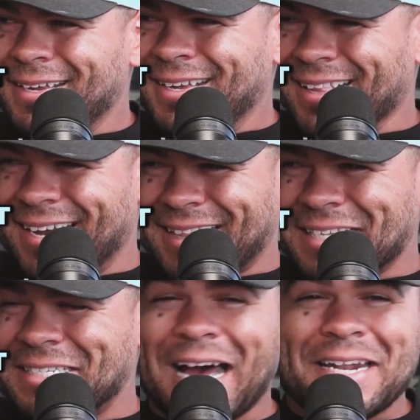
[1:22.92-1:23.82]
Like,
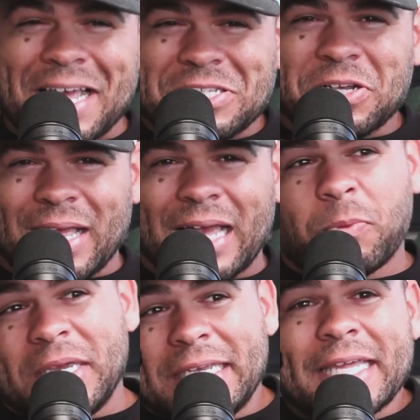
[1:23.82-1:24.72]
that's not necessarily, like,
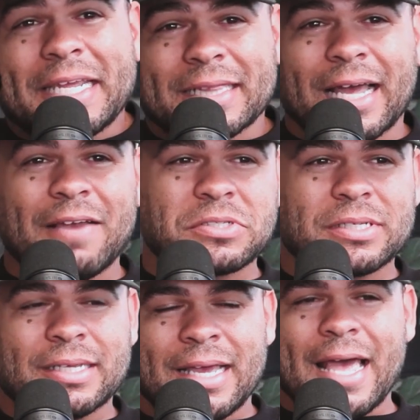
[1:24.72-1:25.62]
we get it. Life's
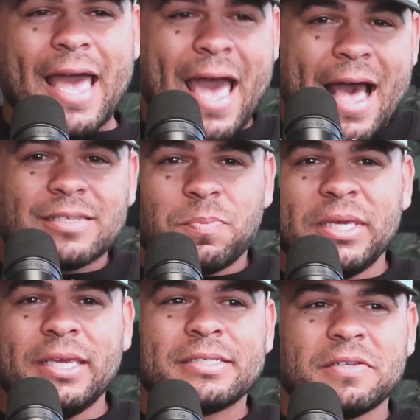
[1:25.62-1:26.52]
has
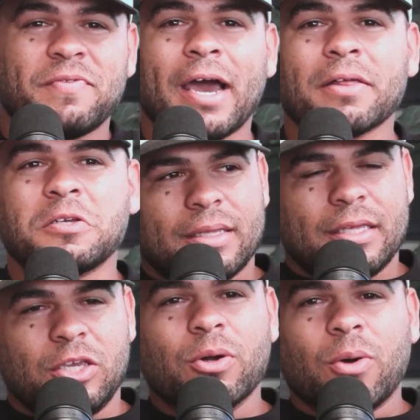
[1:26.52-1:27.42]
peaks and valleys.
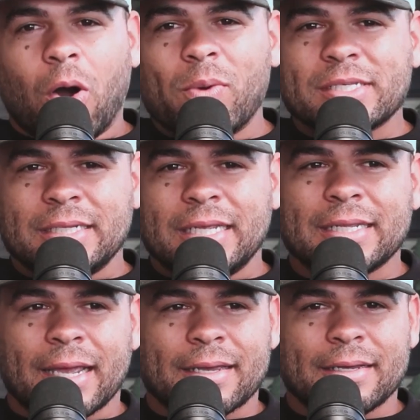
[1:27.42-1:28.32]
You don't always need
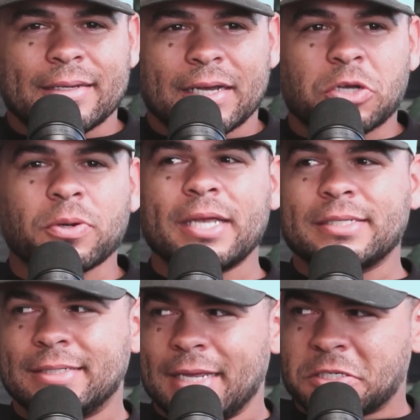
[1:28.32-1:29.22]
like a
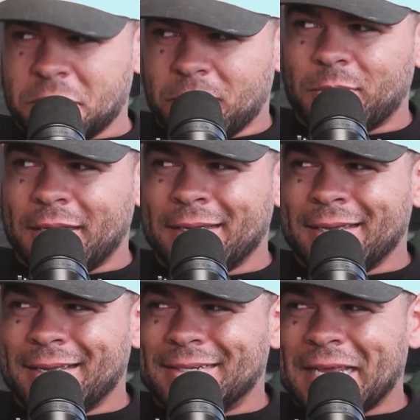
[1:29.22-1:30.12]
crazy testimony
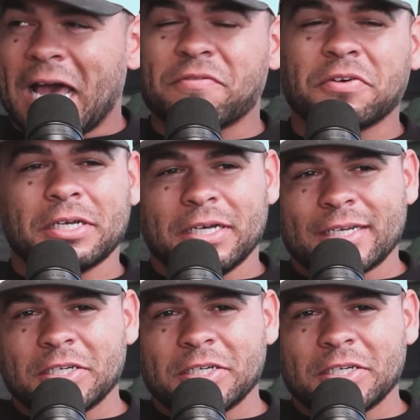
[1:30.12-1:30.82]
to have a good